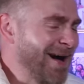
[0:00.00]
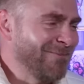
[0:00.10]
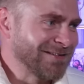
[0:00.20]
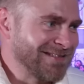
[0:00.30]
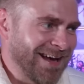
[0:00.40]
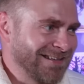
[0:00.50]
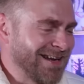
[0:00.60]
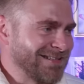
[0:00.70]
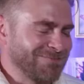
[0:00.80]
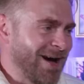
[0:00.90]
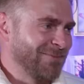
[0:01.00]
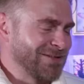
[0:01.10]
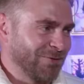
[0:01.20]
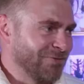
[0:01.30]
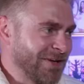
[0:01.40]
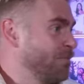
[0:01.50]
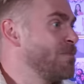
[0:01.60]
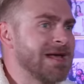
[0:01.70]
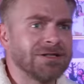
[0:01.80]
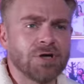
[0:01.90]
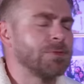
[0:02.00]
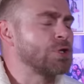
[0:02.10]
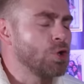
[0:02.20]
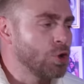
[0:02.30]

mine wasn't that intense. Mine was lovely. Me and Thomas